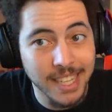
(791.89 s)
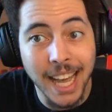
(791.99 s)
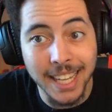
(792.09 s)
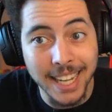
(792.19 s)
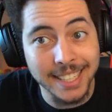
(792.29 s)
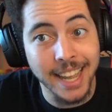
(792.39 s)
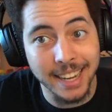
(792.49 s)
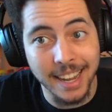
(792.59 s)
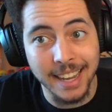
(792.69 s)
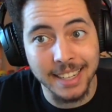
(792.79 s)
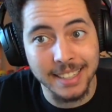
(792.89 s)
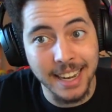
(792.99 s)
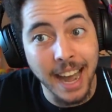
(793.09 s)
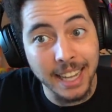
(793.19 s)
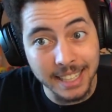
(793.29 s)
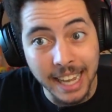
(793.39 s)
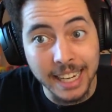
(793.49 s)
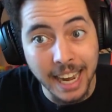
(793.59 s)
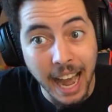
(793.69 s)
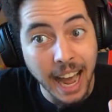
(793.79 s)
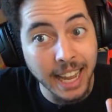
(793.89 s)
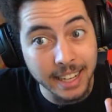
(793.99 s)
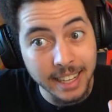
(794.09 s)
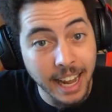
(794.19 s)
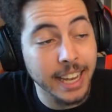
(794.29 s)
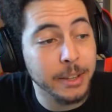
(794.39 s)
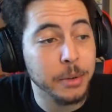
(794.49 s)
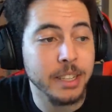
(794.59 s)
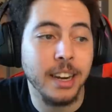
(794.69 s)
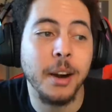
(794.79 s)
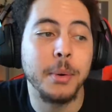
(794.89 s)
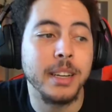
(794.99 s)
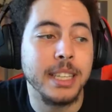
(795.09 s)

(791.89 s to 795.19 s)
I like that guy. I like I like Oikawa.